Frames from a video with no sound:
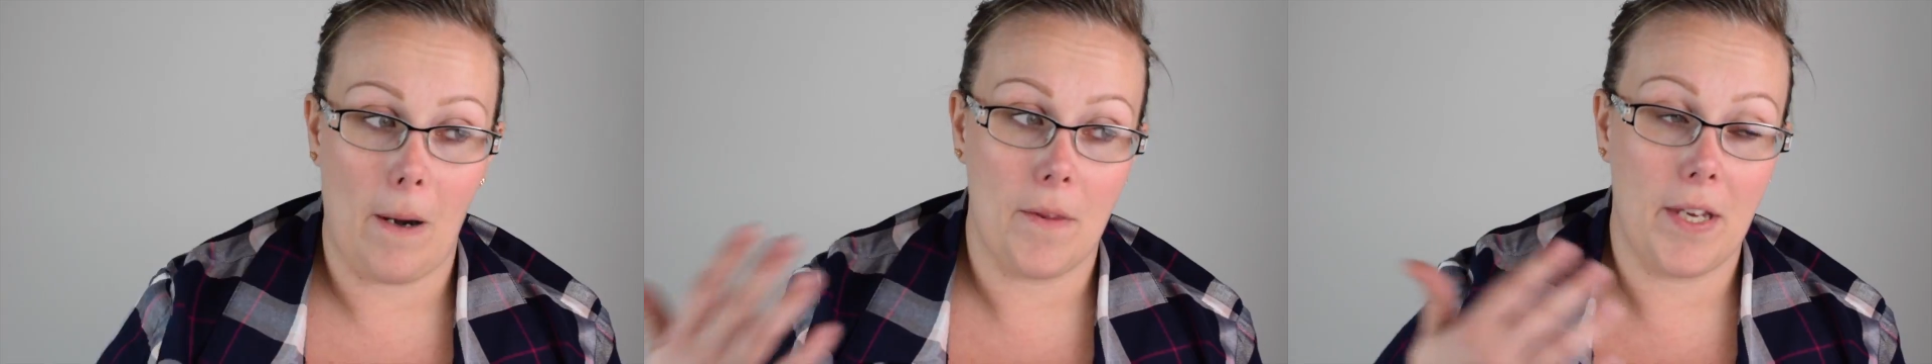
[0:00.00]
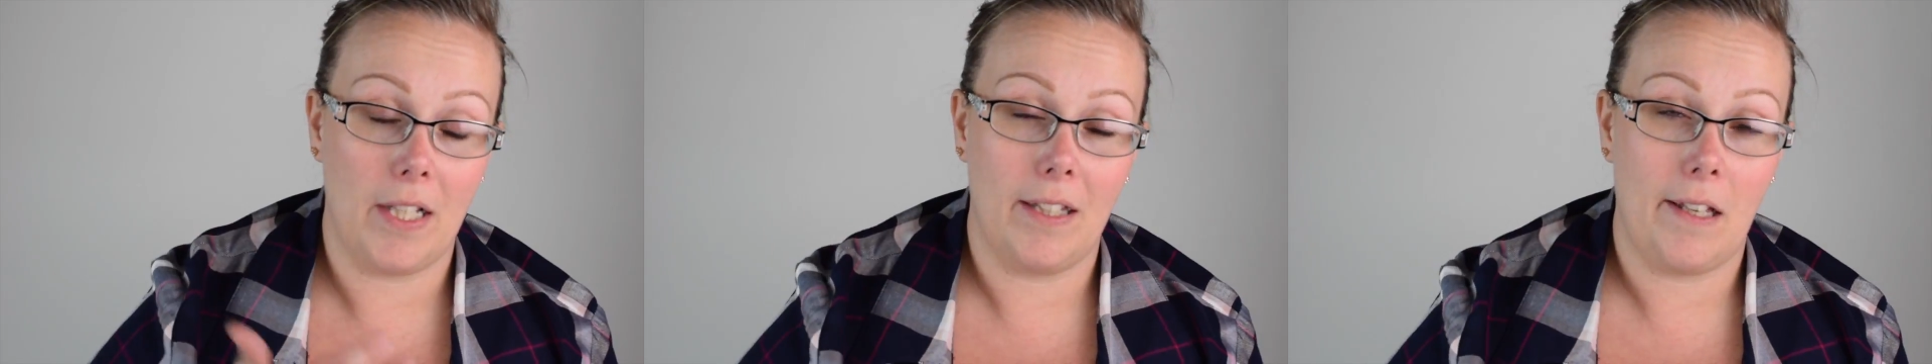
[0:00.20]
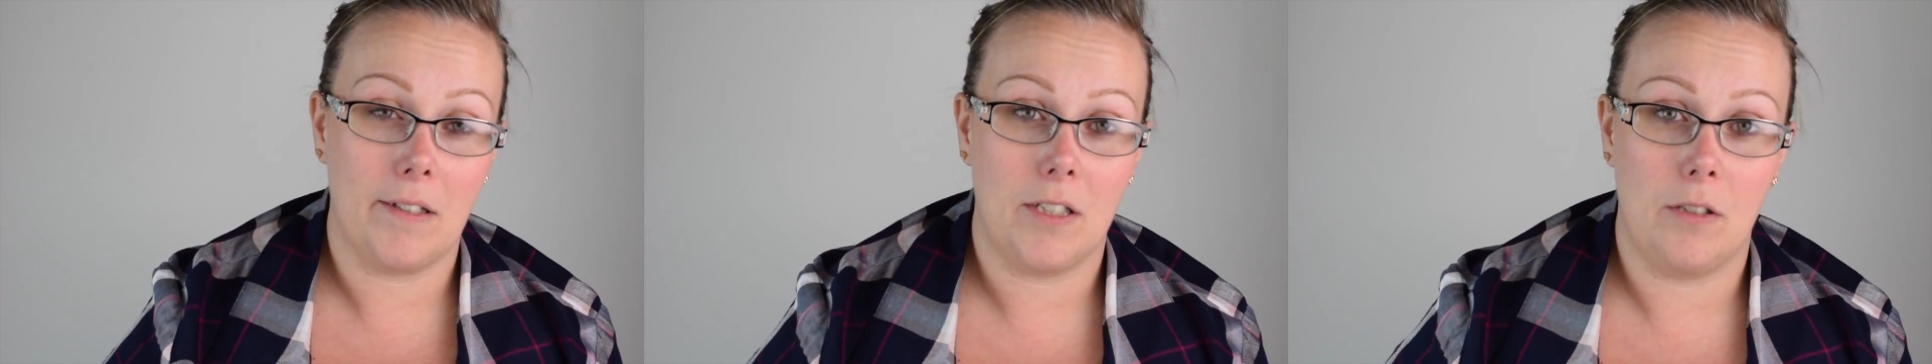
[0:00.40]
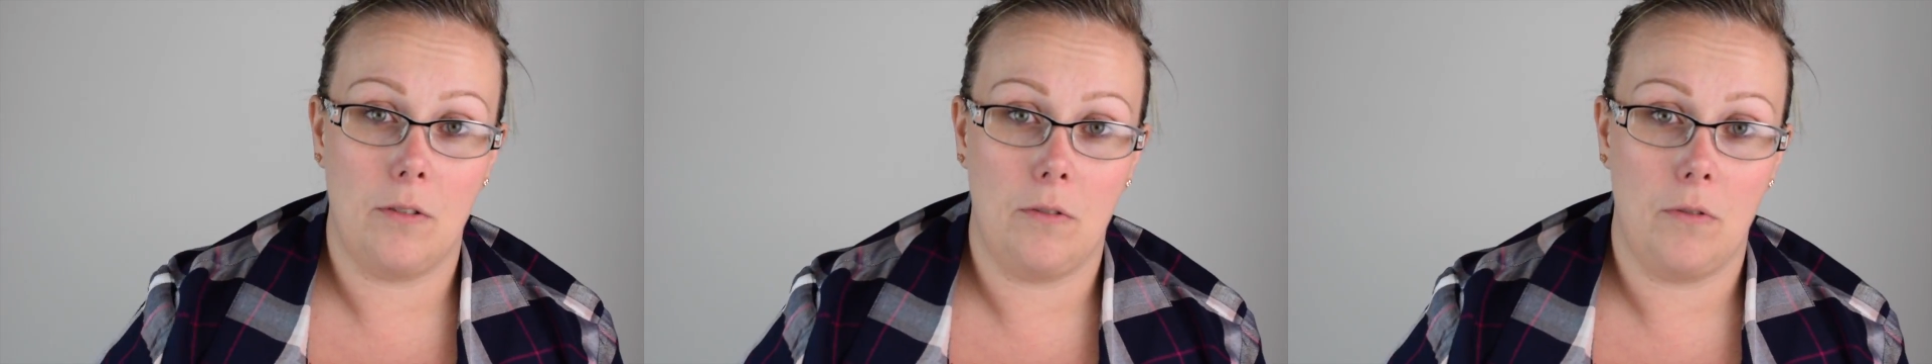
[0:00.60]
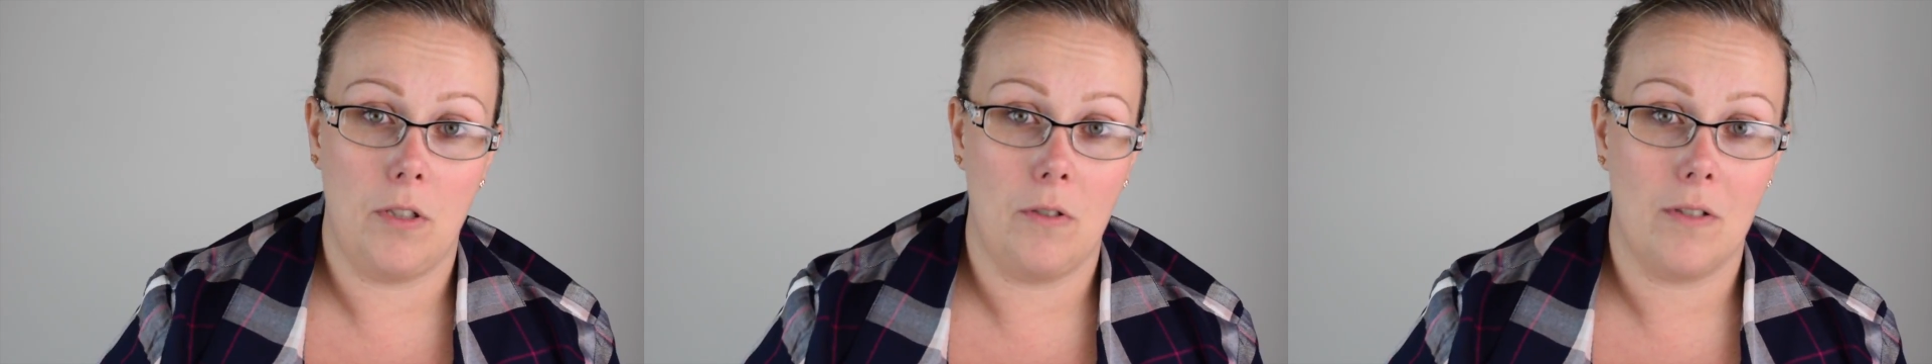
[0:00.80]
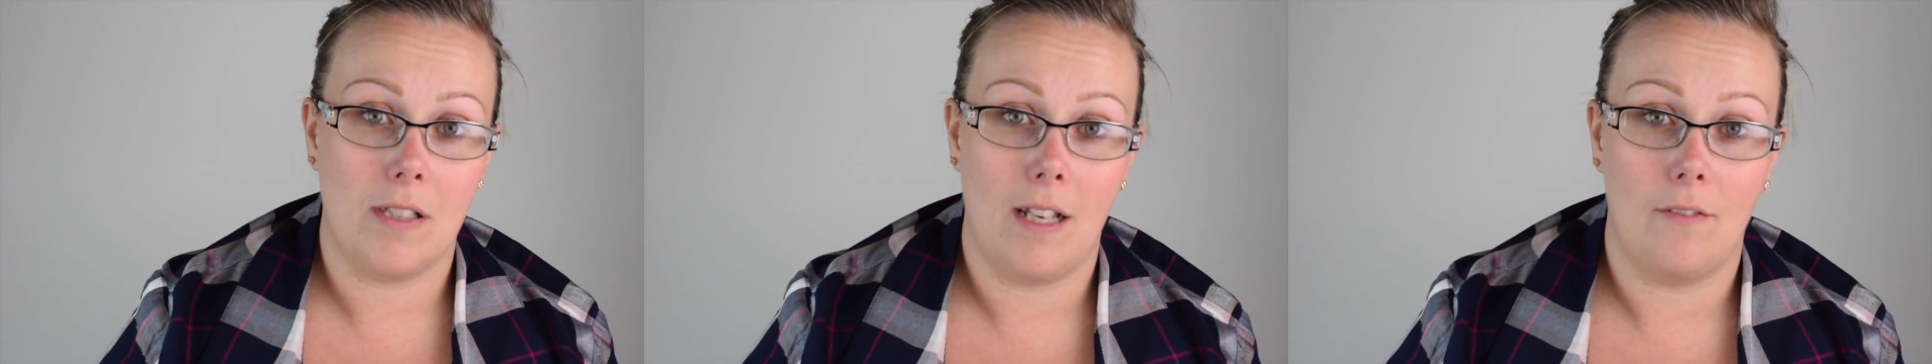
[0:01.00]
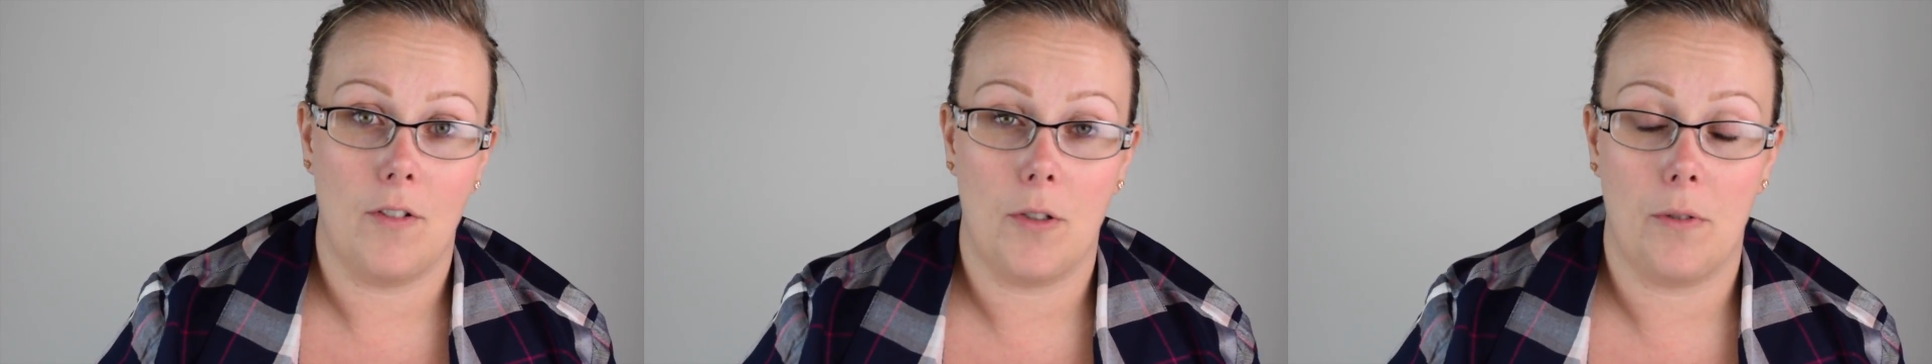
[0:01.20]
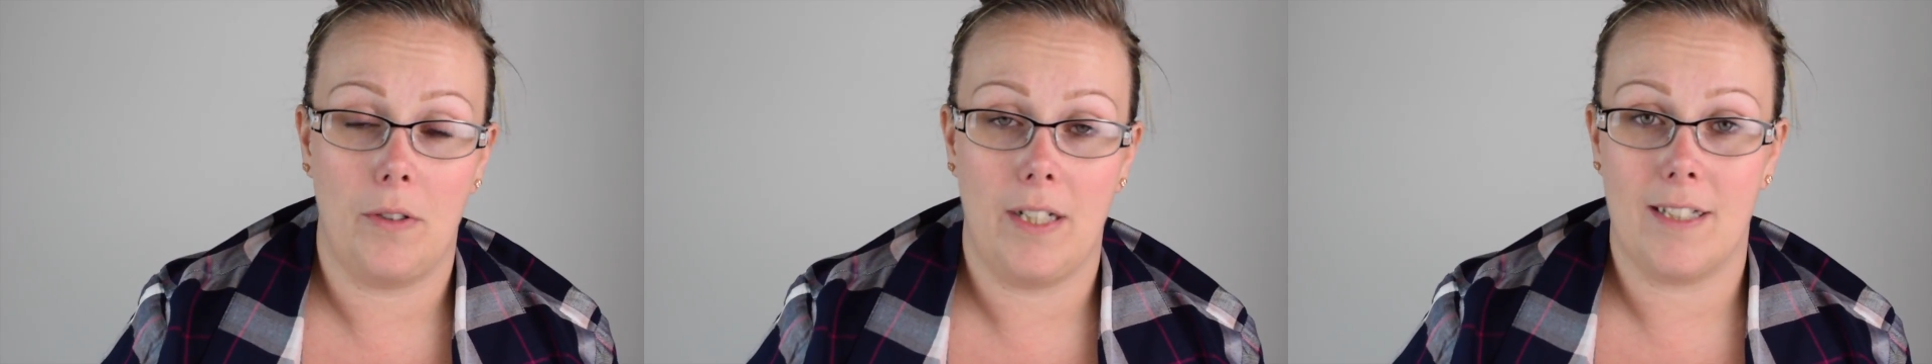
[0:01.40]
Are they allowed to use that
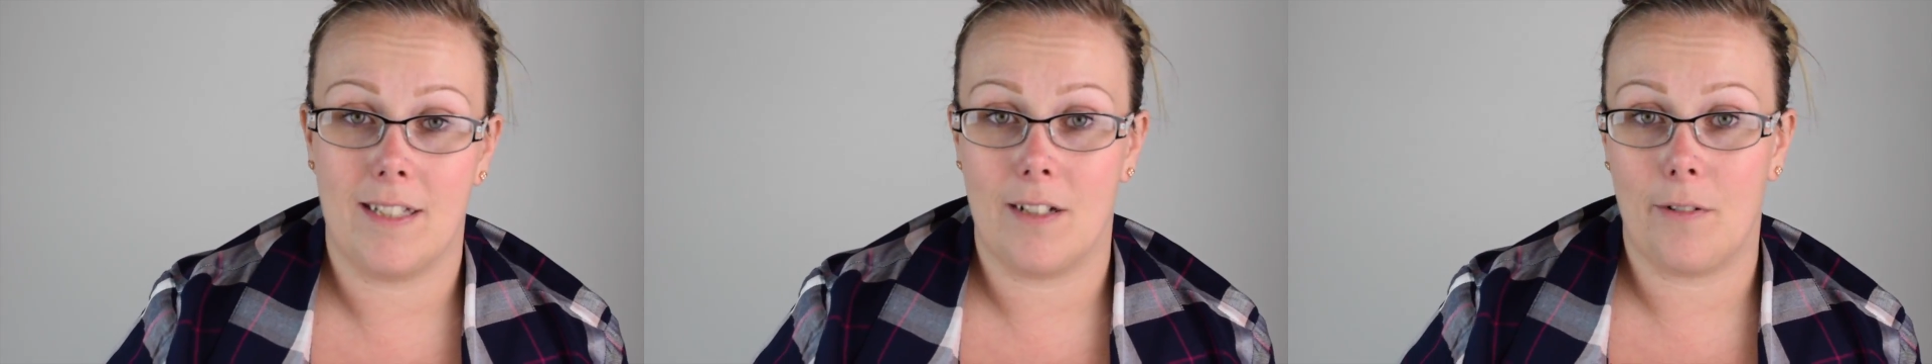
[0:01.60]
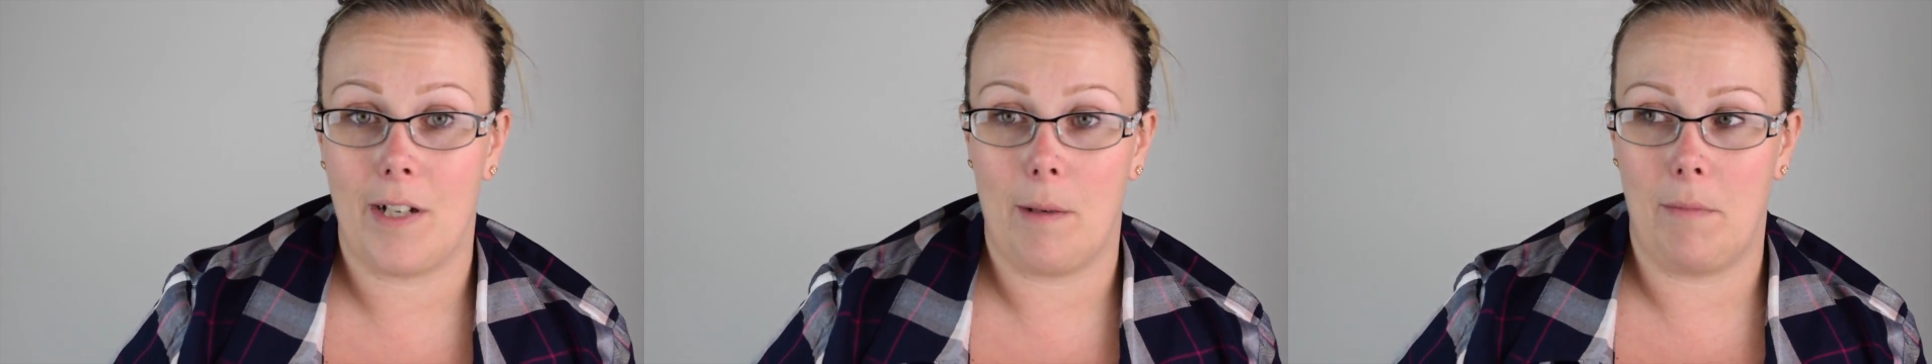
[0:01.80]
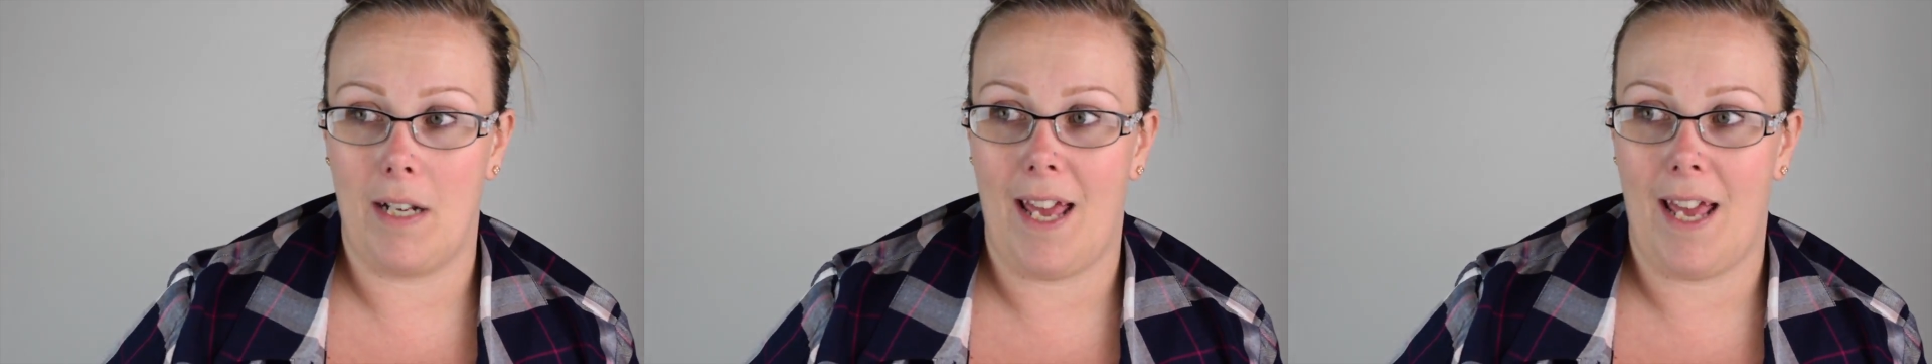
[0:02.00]
photo on Instagram